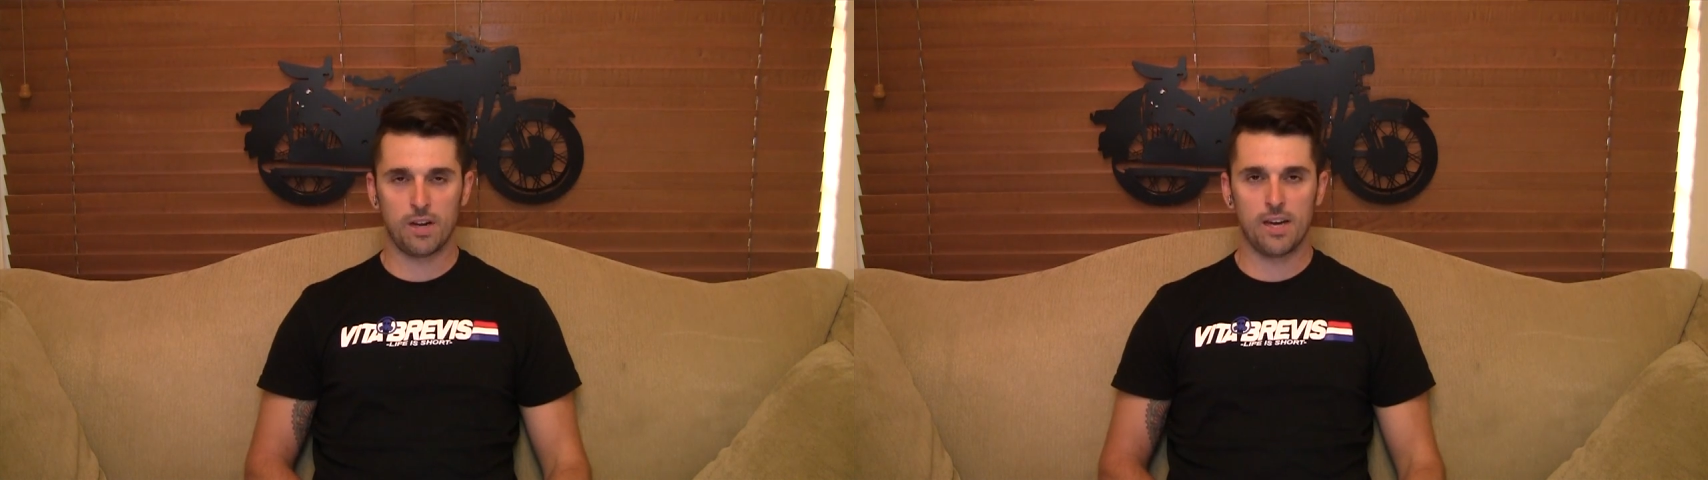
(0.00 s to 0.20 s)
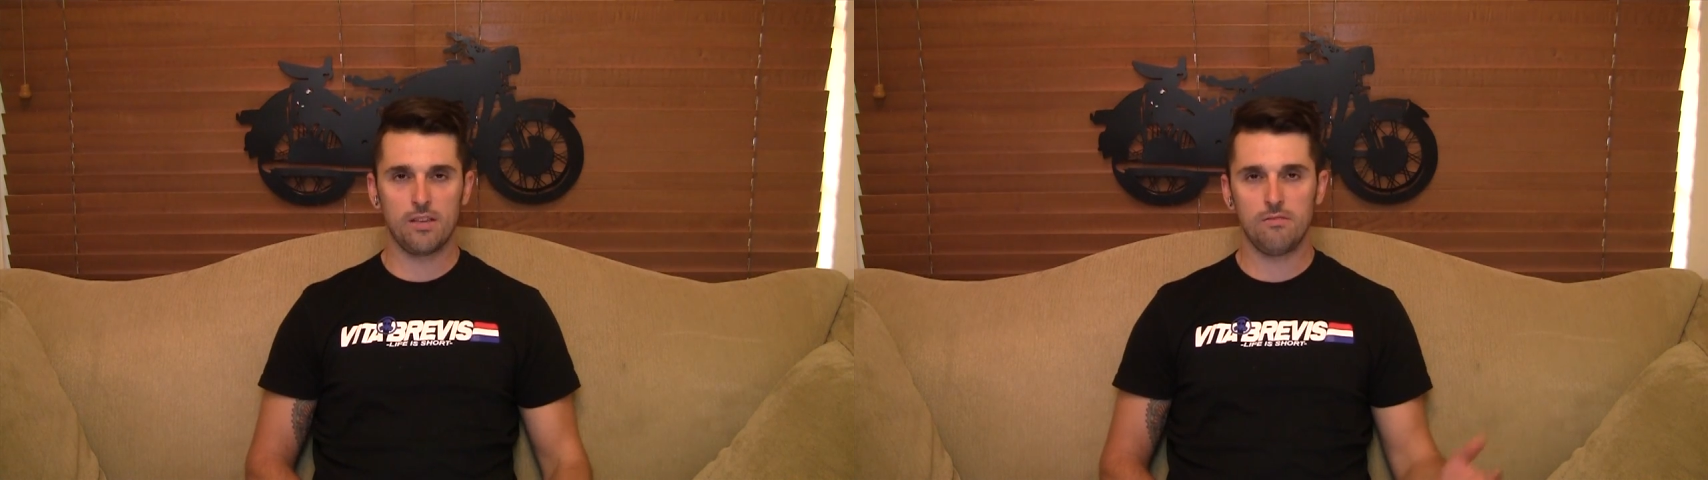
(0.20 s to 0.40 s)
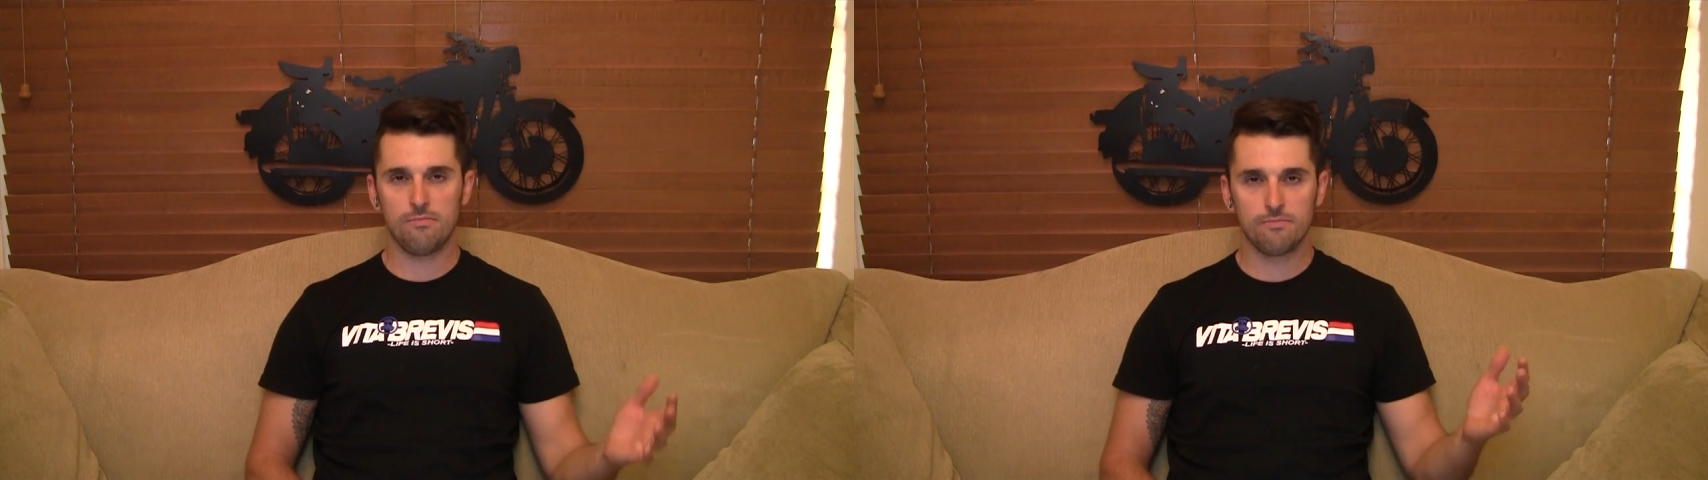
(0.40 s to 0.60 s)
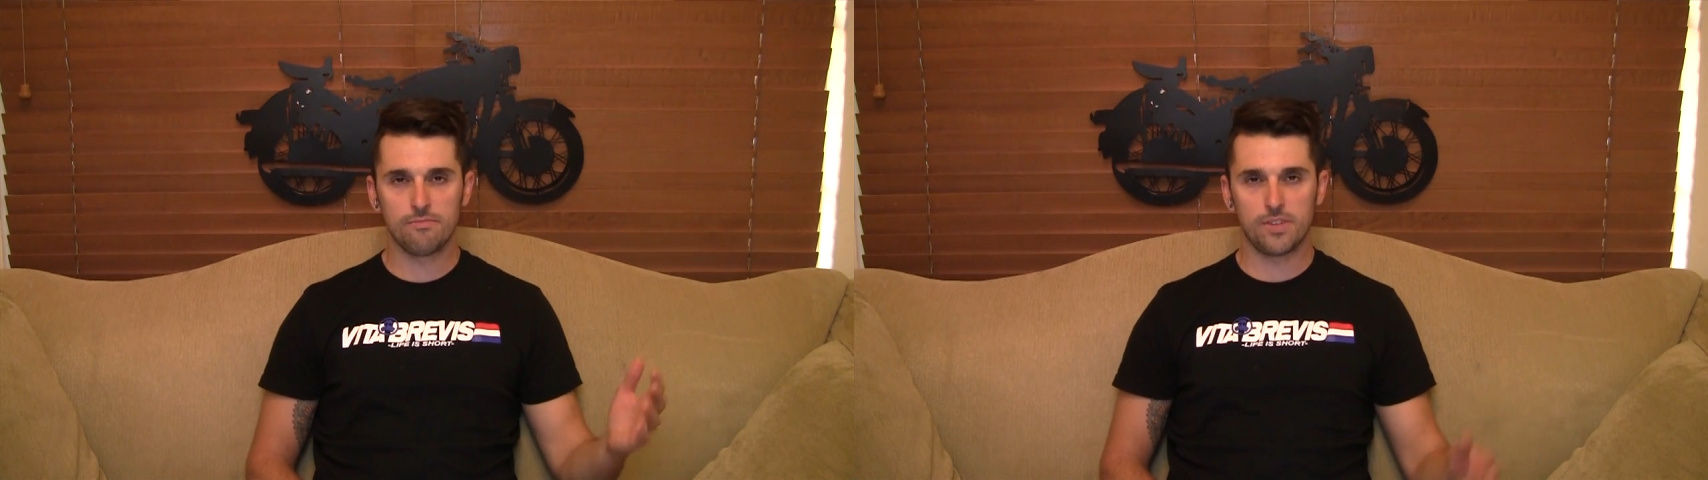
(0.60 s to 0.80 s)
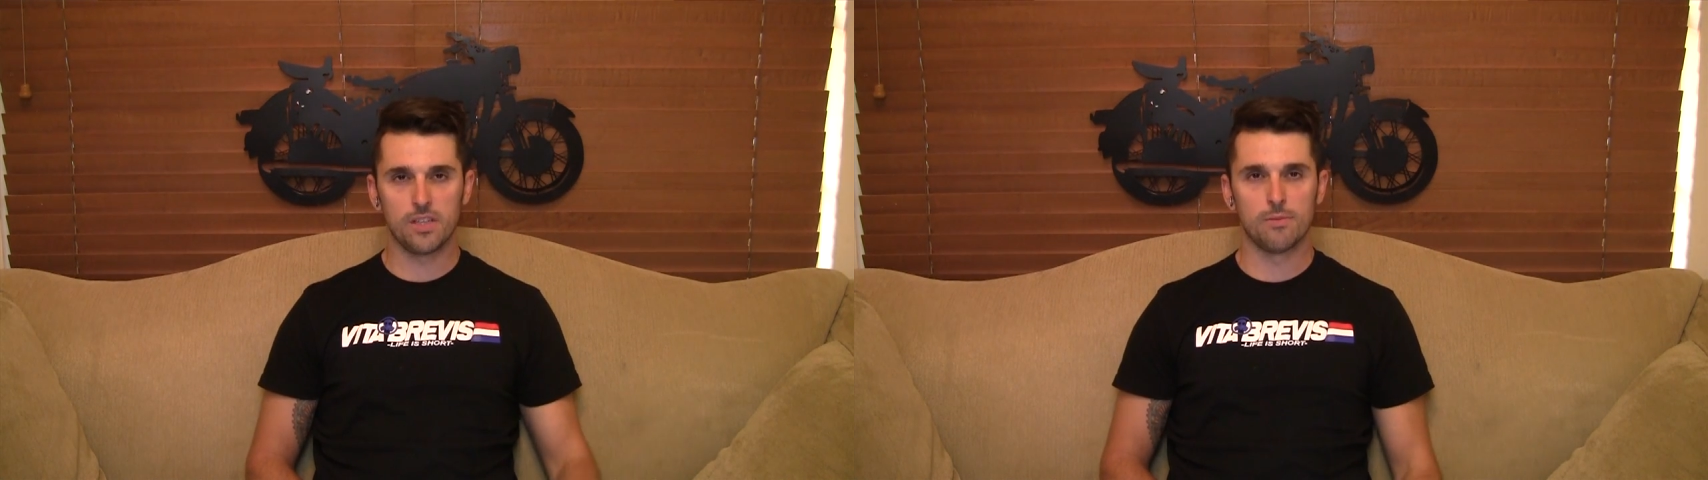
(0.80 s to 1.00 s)
but how do you
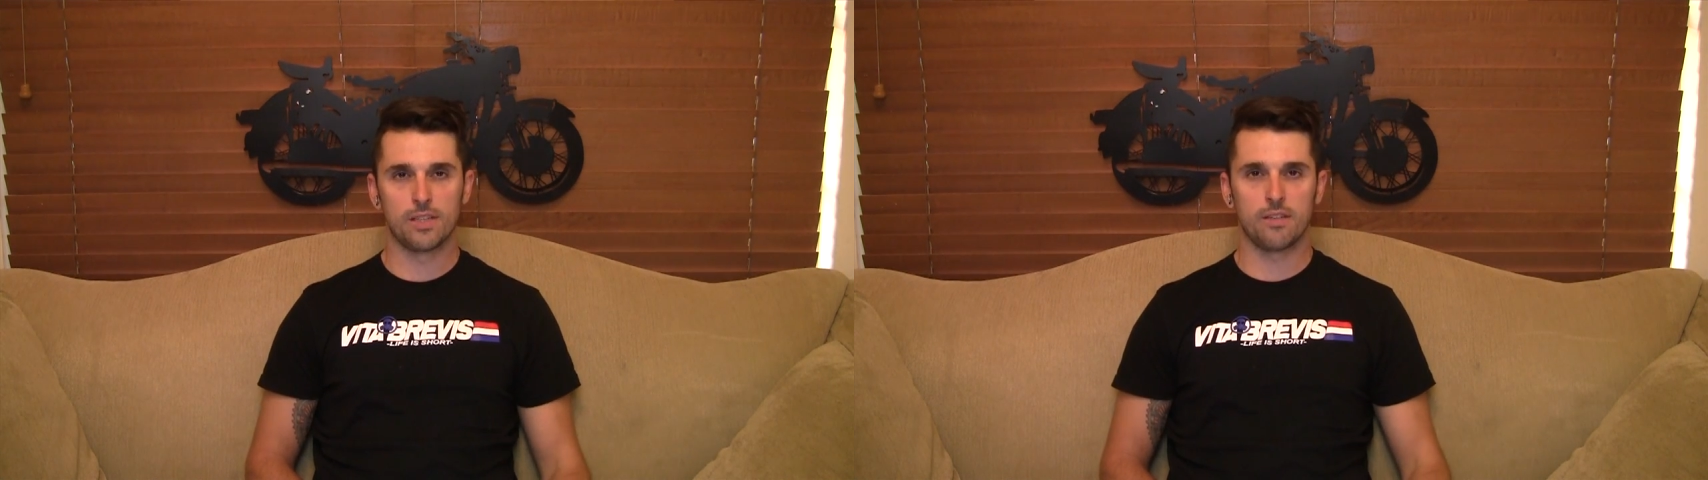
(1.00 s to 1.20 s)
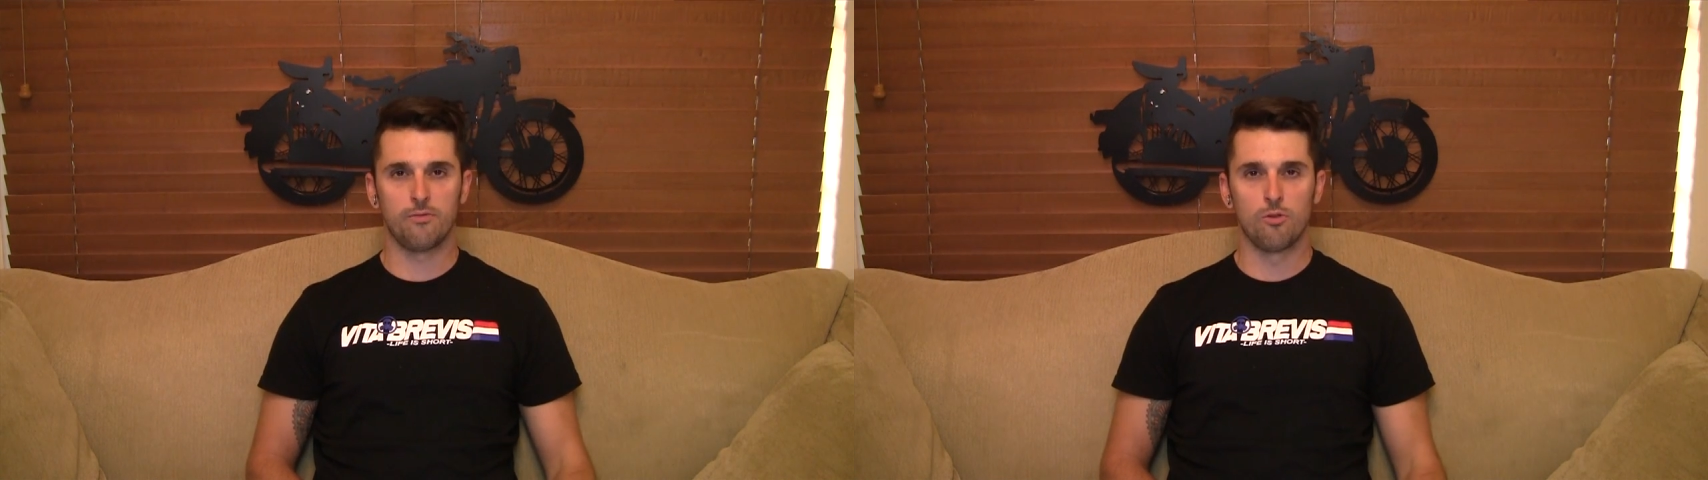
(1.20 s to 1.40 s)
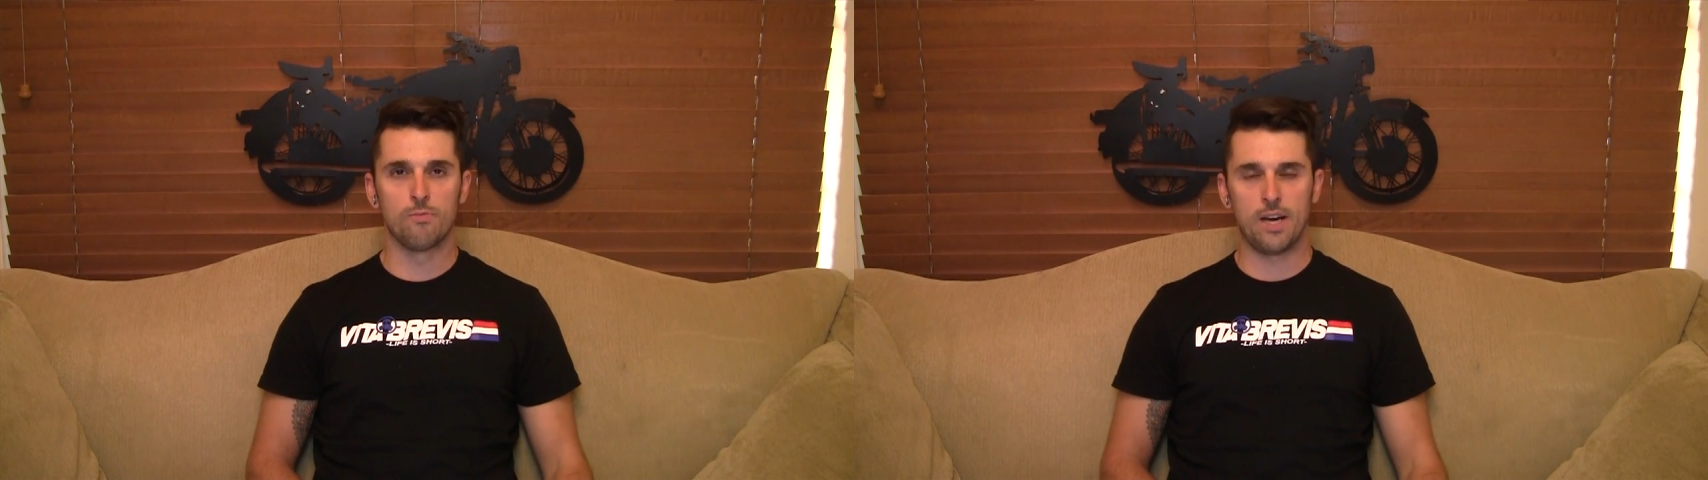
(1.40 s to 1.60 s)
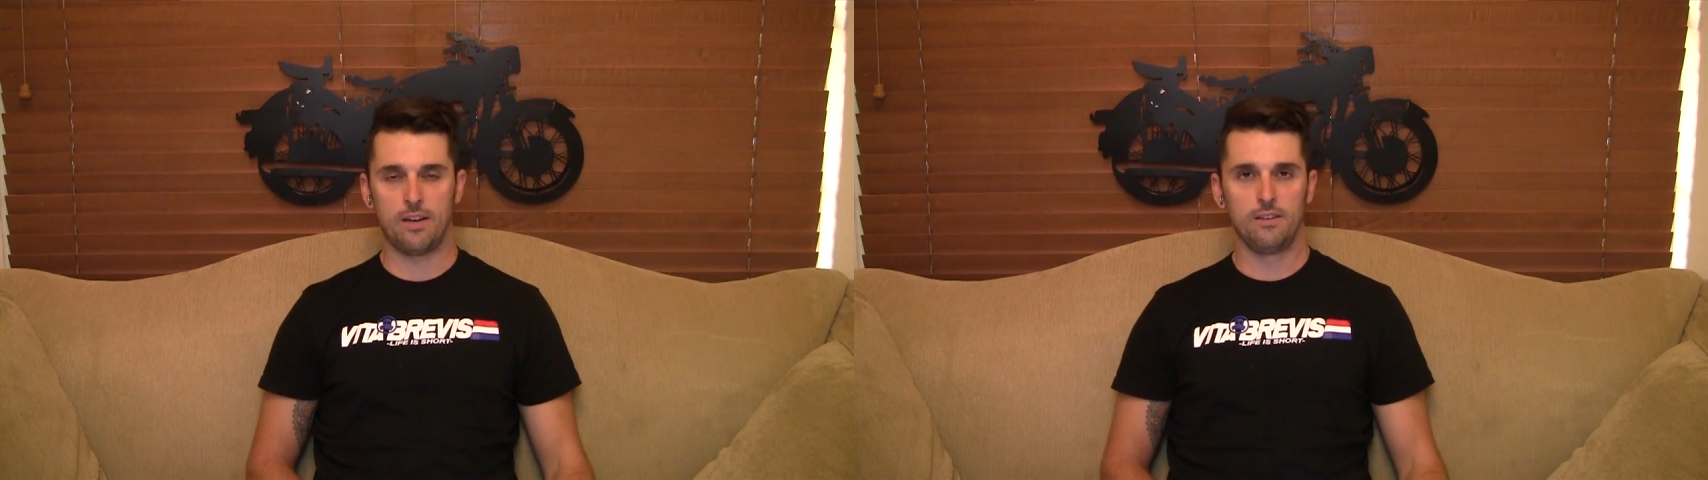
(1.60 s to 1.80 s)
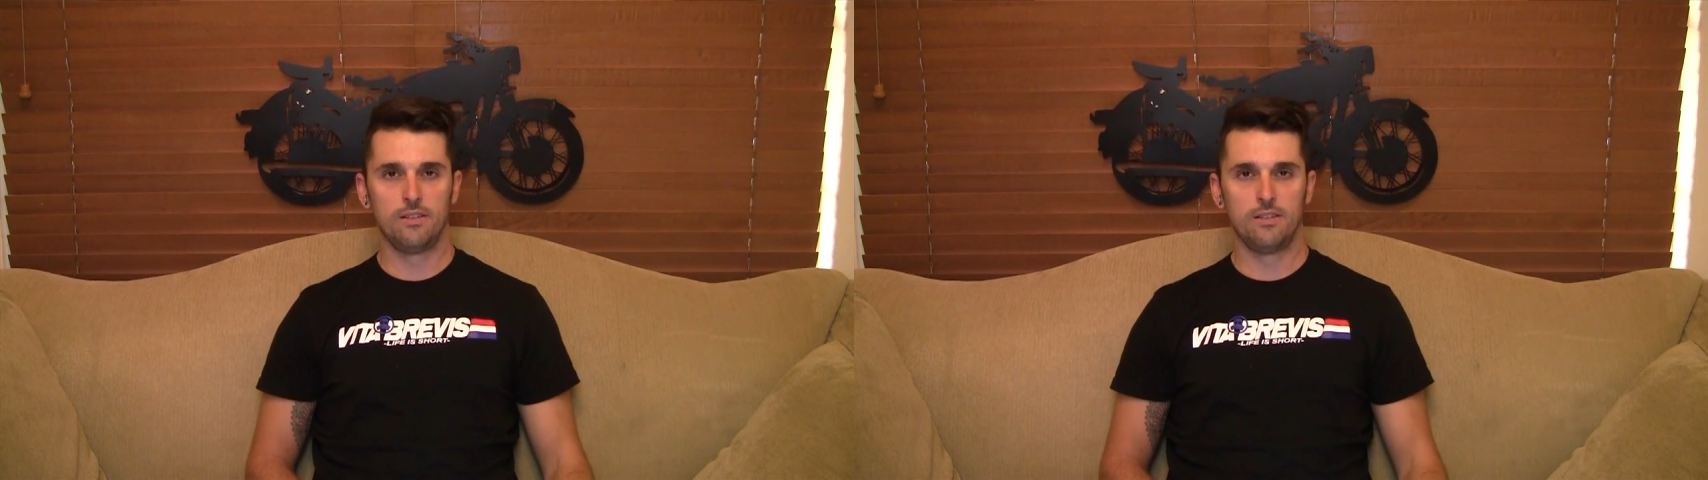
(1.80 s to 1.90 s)
feel about the format?